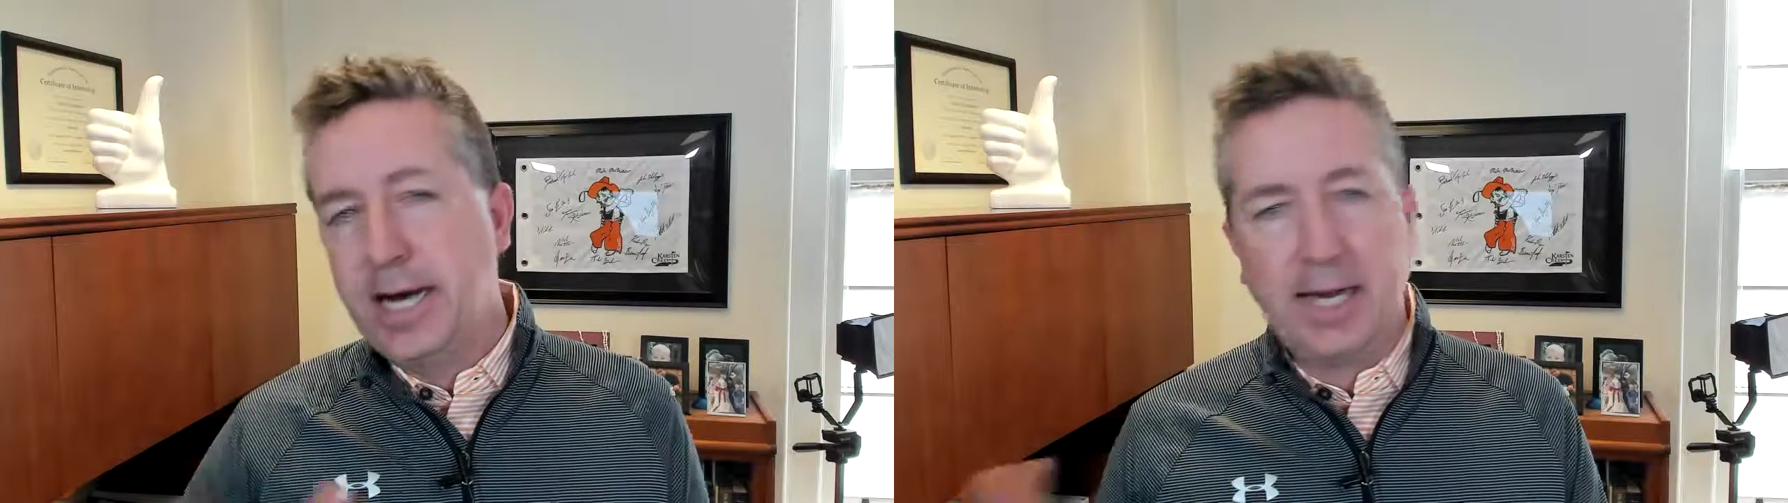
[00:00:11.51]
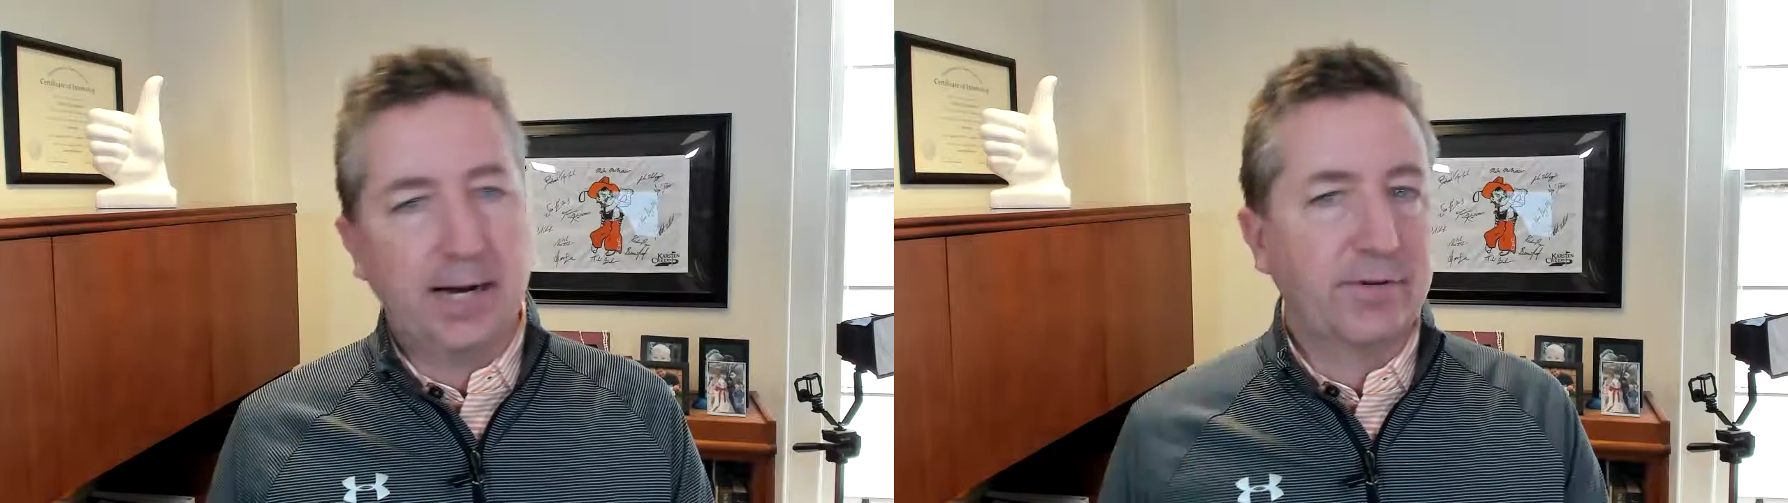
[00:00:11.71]

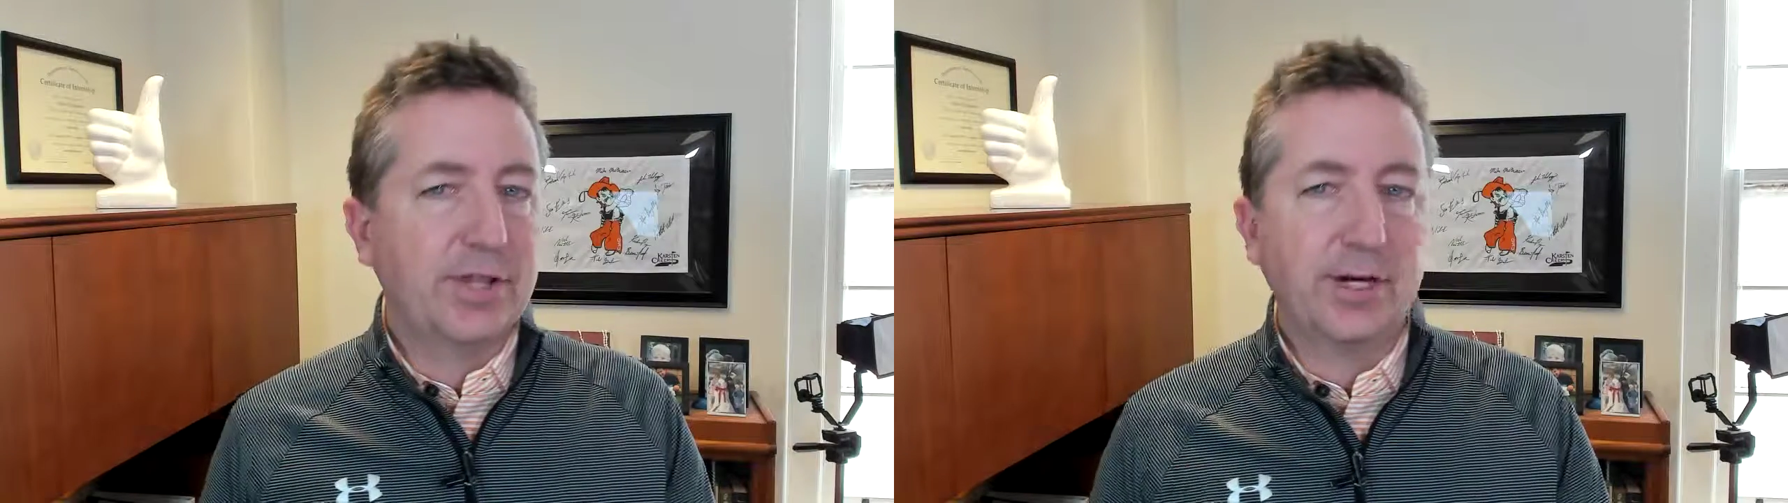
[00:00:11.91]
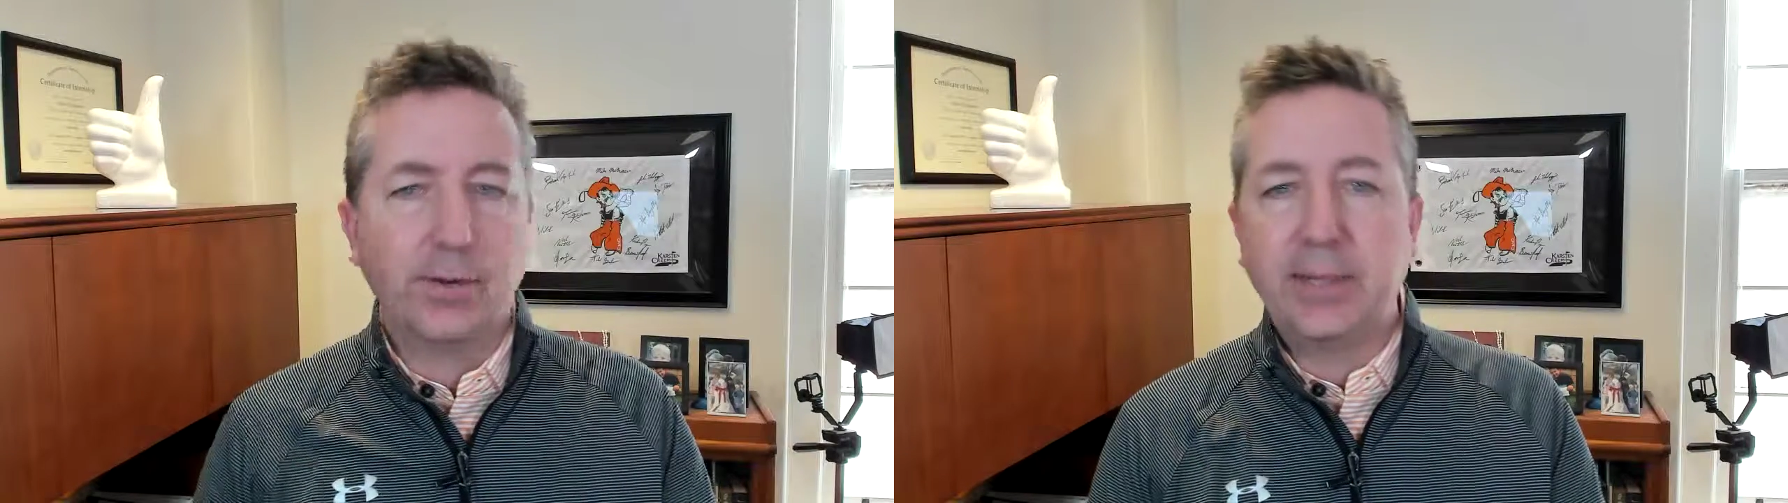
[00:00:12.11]
and
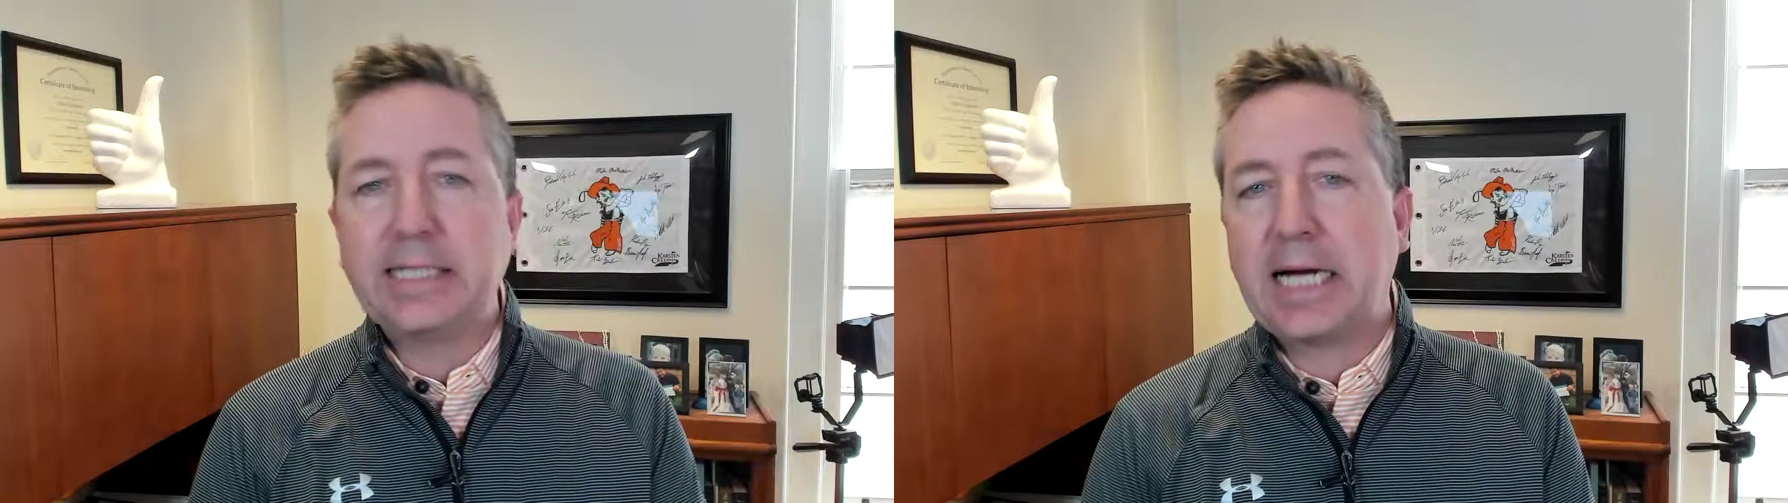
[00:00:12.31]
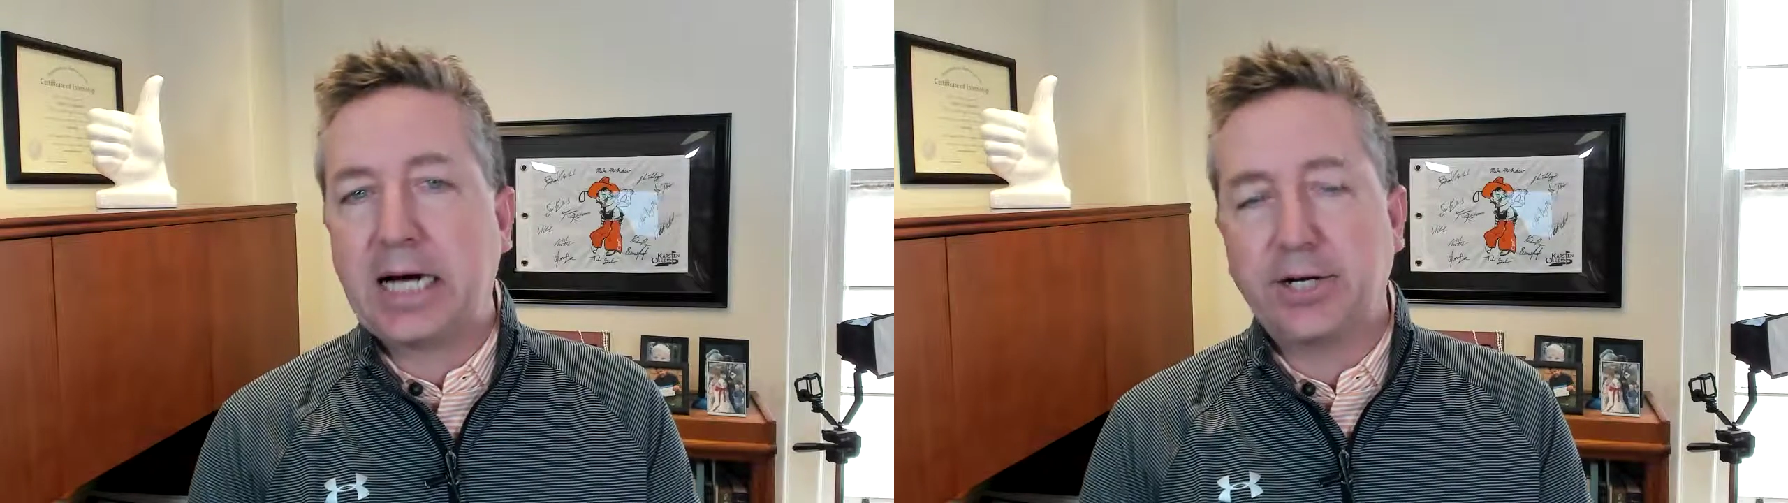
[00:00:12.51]
everything will be
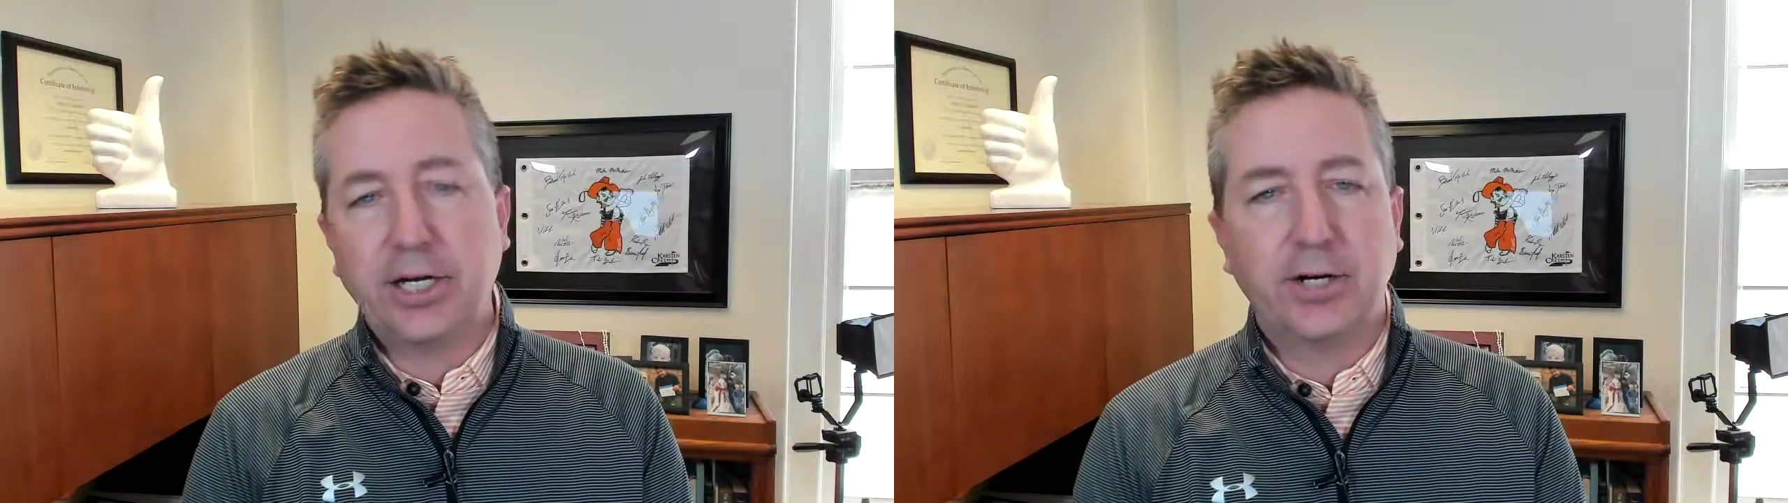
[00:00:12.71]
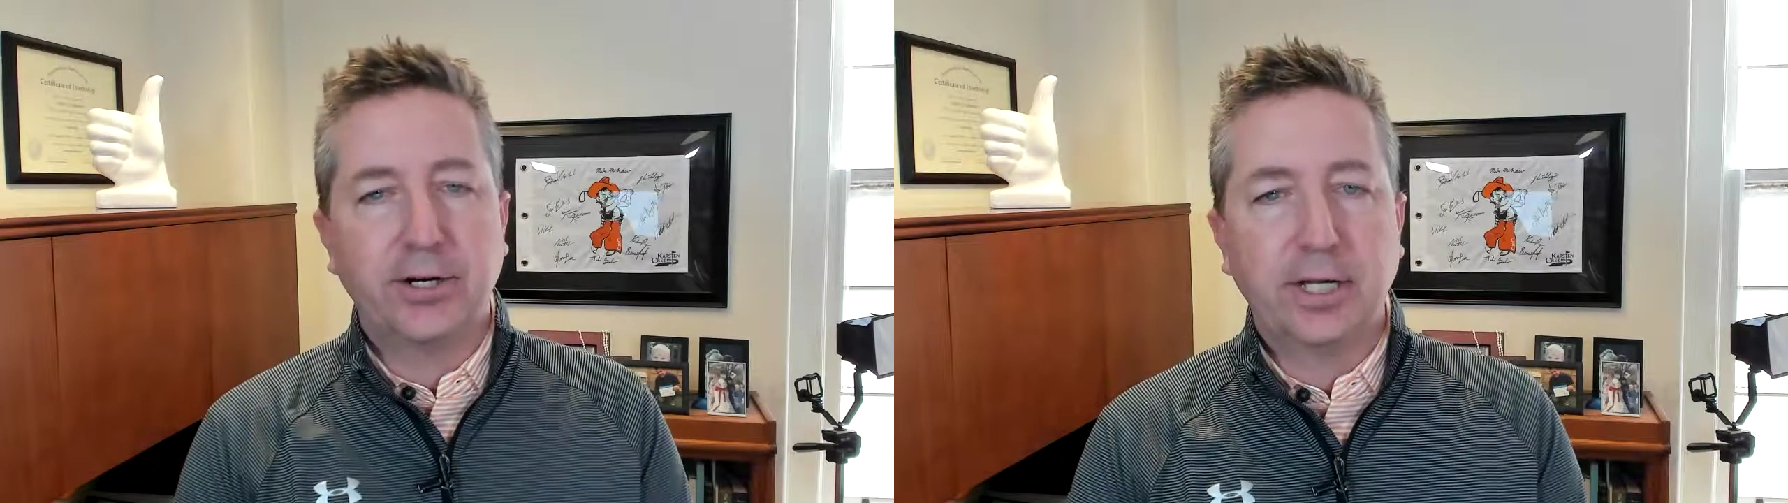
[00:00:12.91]

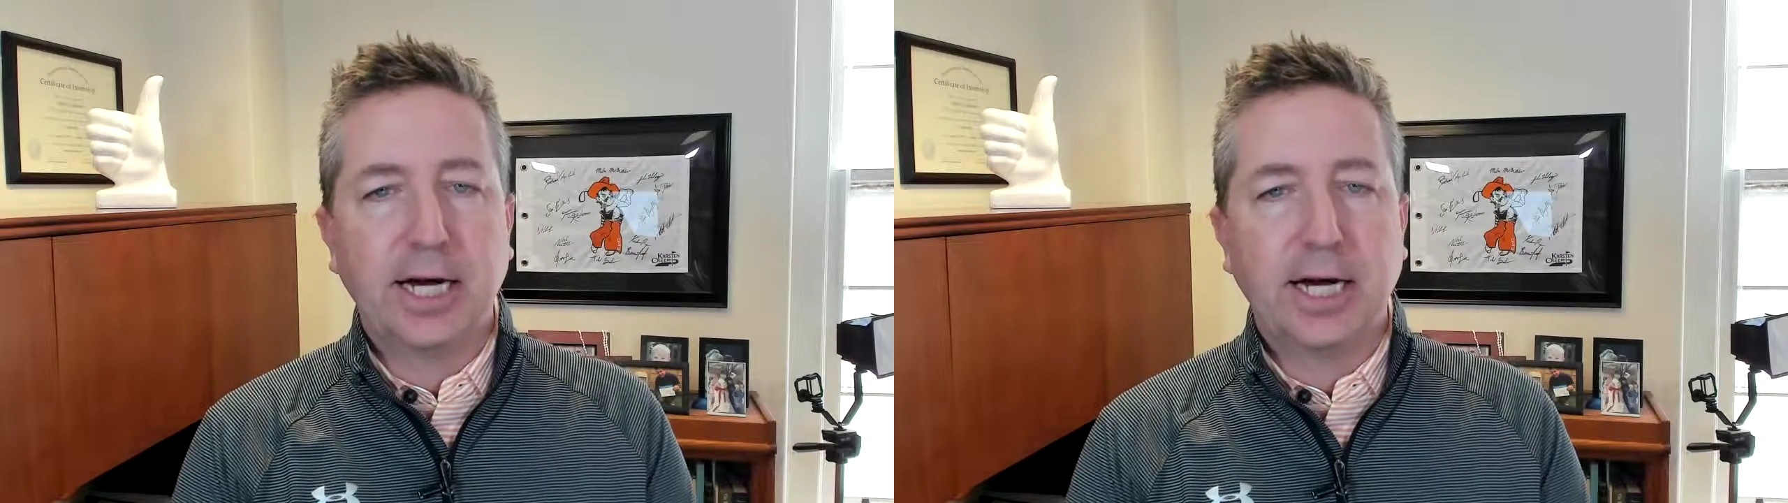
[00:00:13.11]
downhill